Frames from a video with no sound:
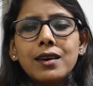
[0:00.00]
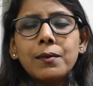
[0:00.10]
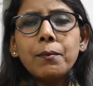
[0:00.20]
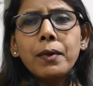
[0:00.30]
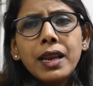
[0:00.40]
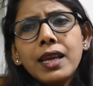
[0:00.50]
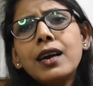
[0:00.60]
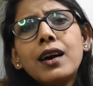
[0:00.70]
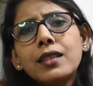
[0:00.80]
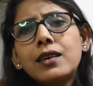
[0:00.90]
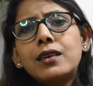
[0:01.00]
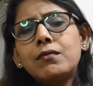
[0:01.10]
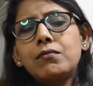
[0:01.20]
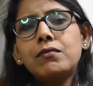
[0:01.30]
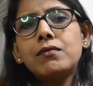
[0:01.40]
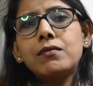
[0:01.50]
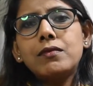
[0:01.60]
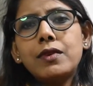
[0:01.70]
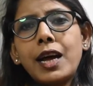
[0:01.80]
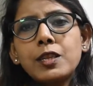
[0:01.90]
Many other
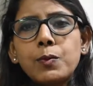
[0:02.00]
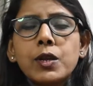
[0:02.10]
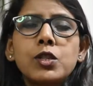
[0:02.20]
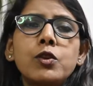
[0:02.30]
aspects